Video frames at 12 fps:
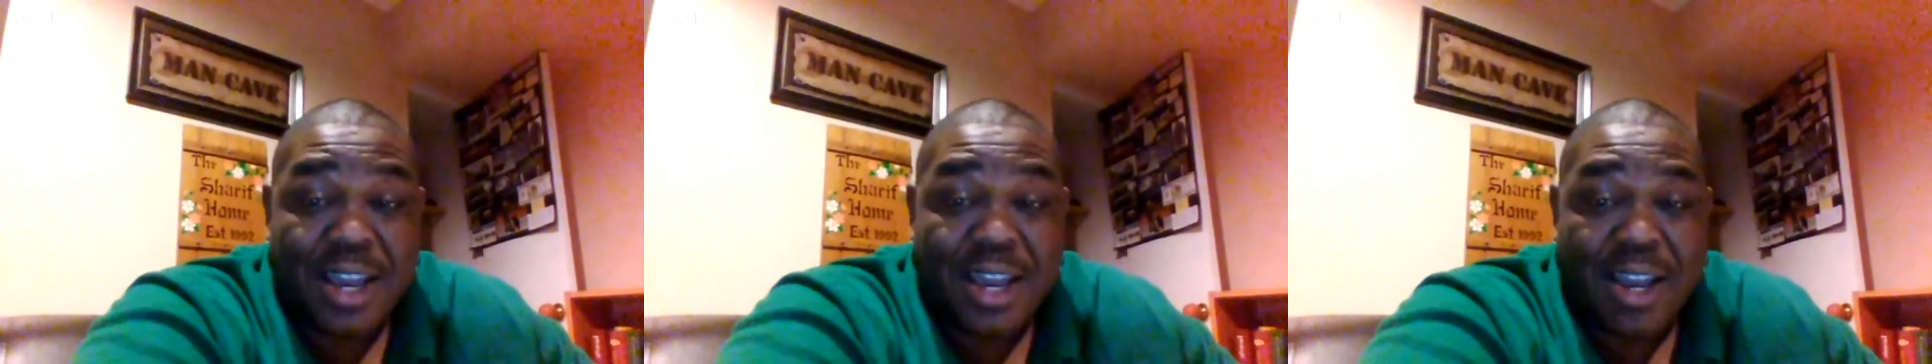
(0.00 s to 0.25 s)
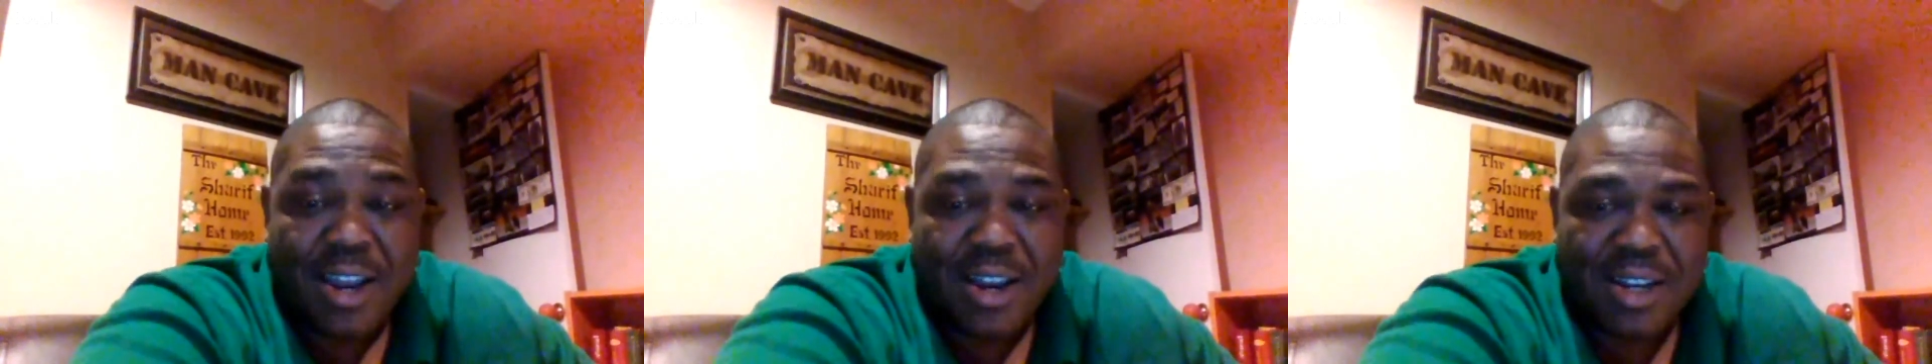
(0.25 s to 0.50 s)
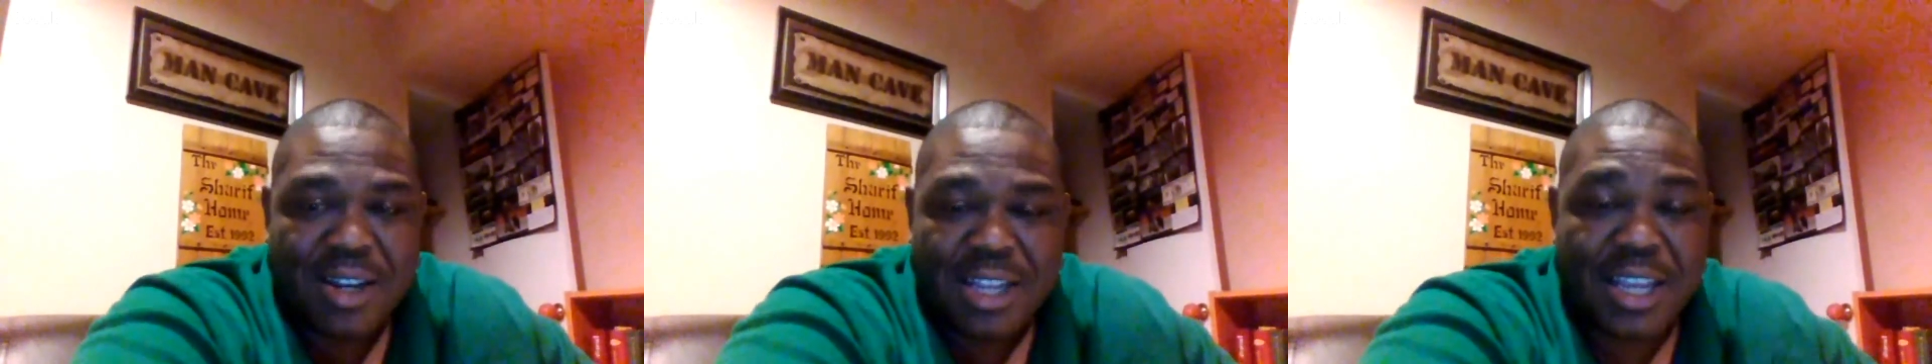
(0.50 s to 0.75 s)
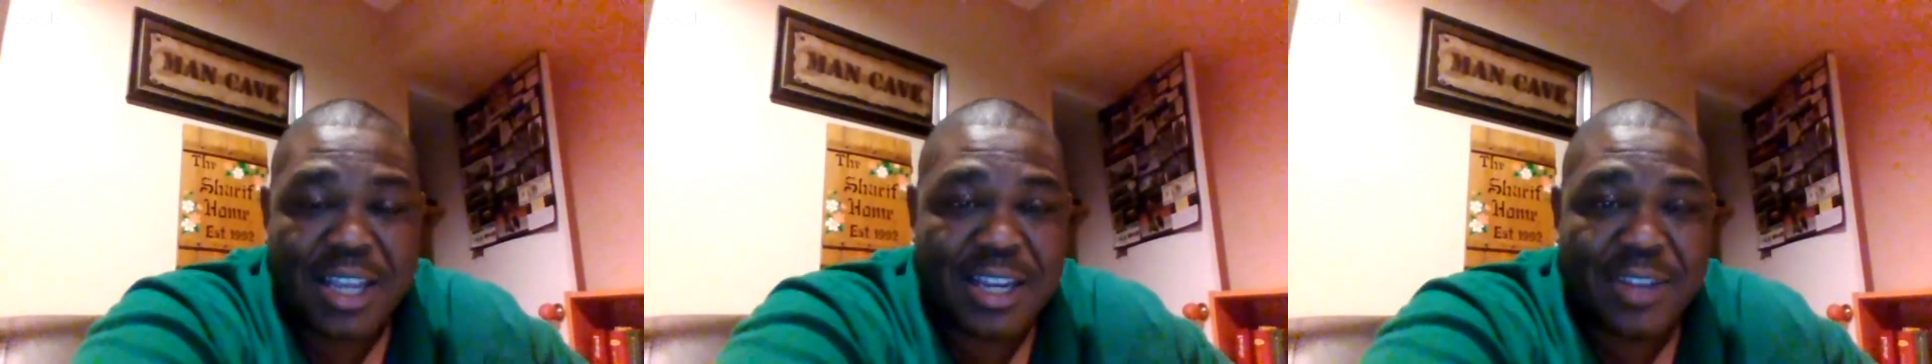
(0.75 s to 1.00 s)
hard.
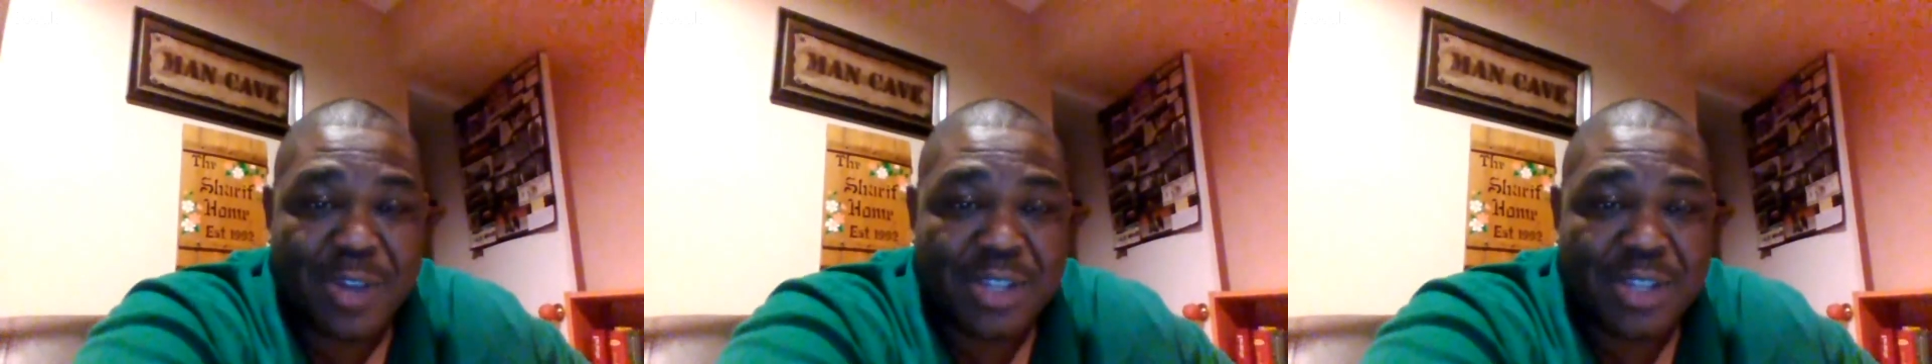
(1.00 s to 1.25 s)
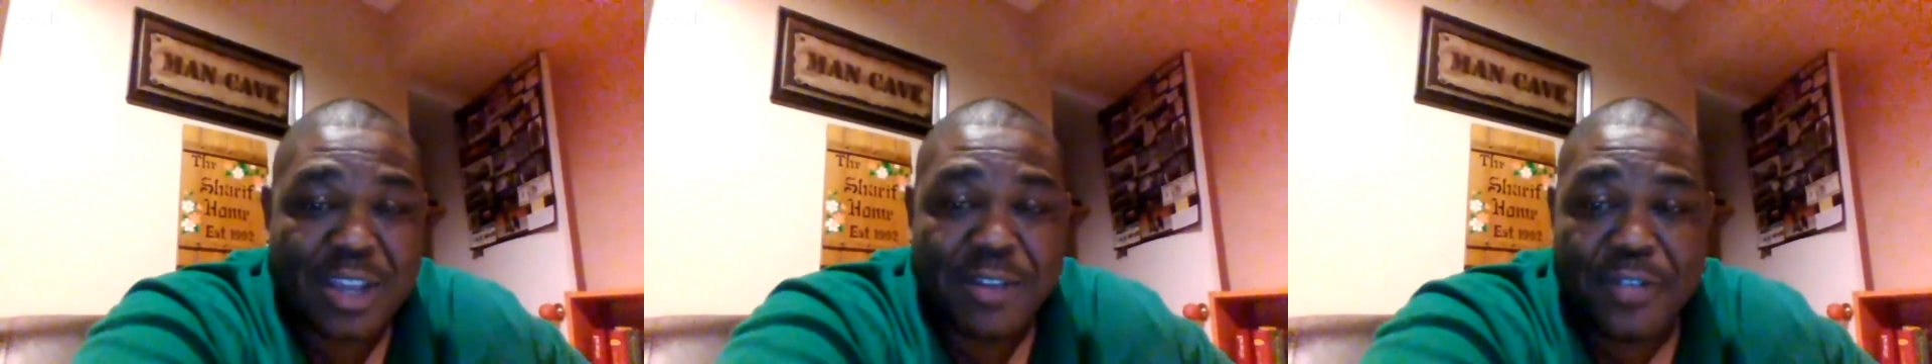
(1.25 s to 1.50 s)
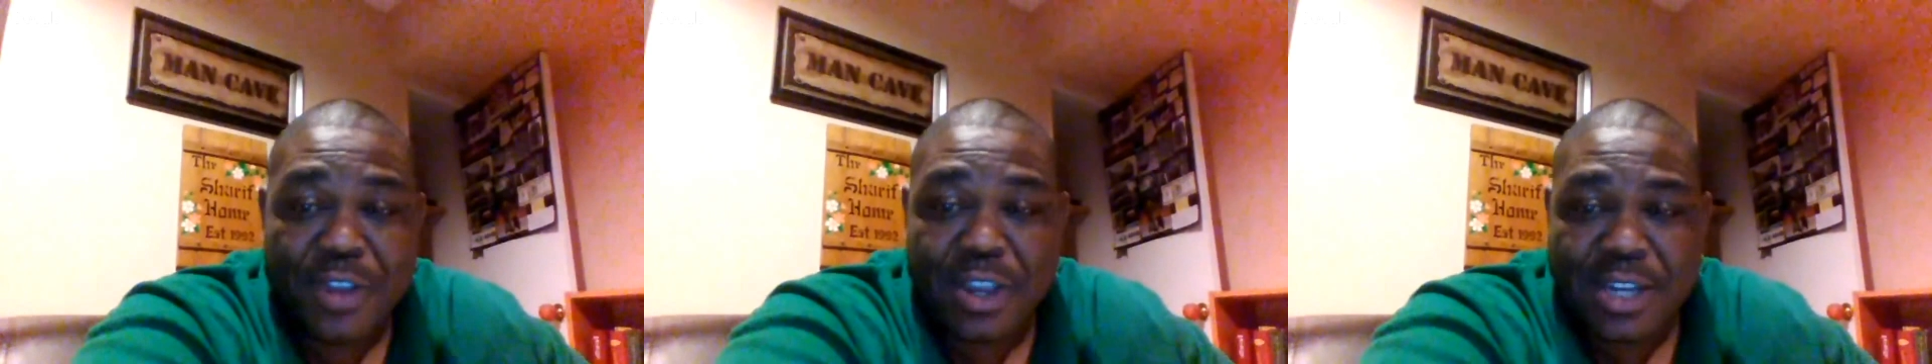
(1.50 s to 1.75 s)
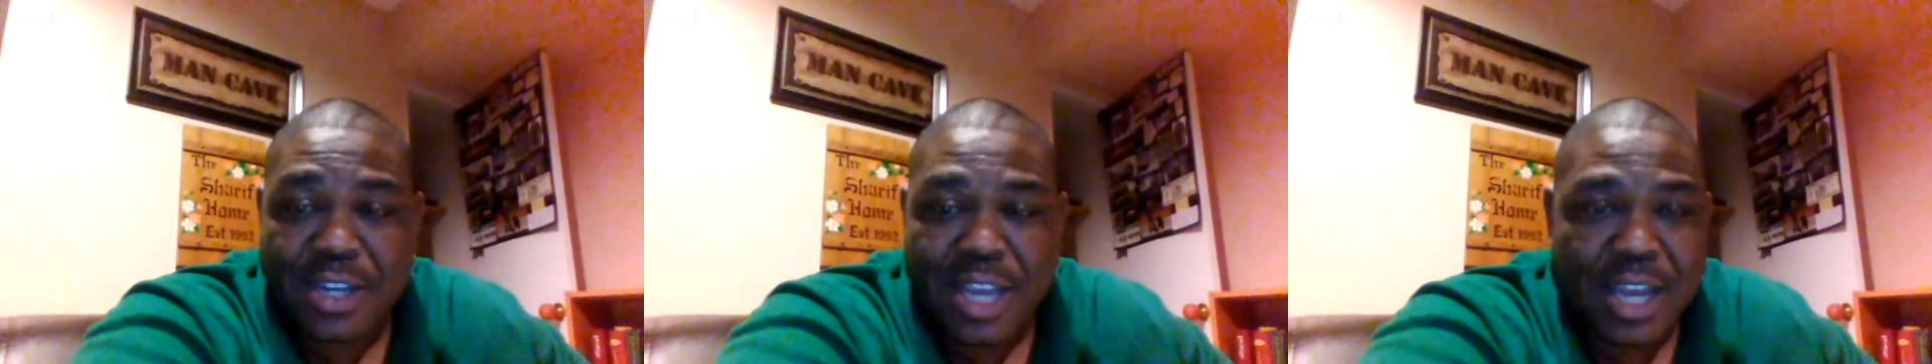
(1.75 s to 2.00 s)
And then once I
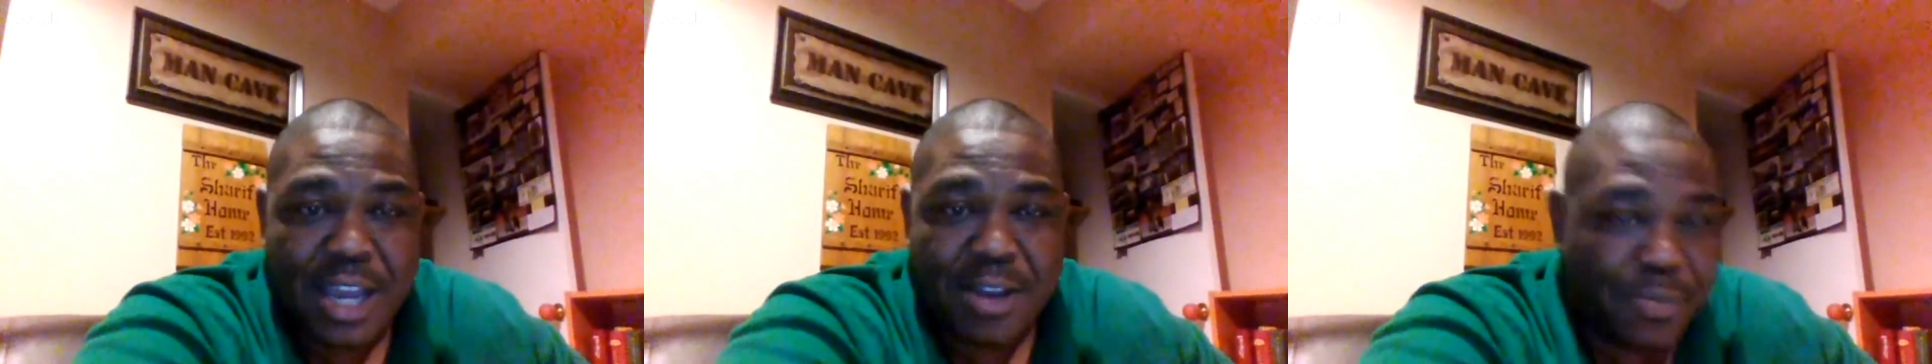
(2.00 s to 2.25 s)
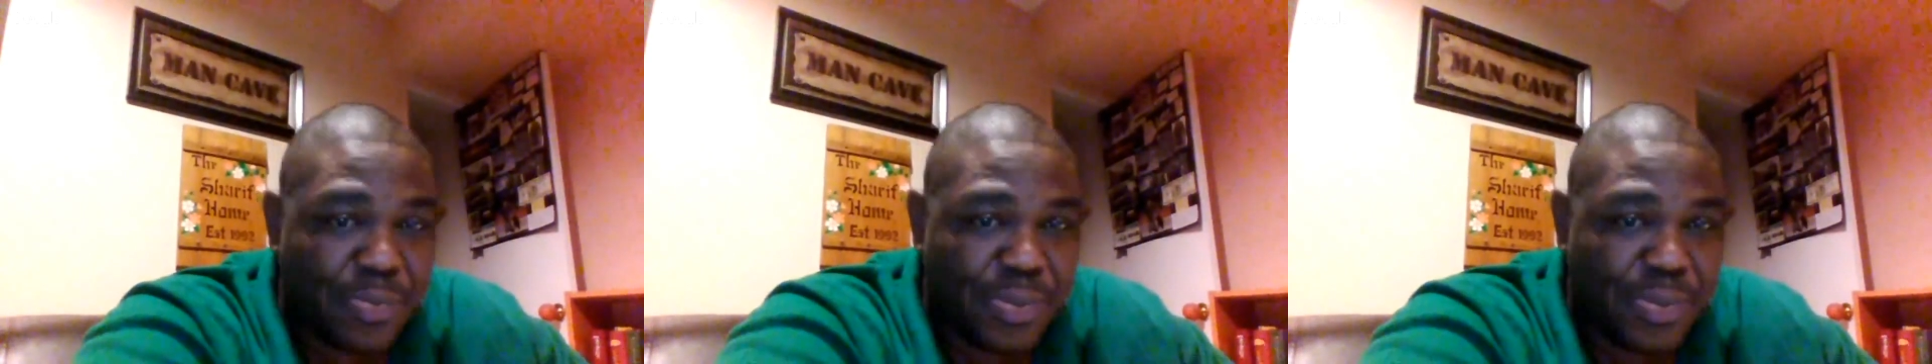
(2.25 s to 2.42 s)
figured that out,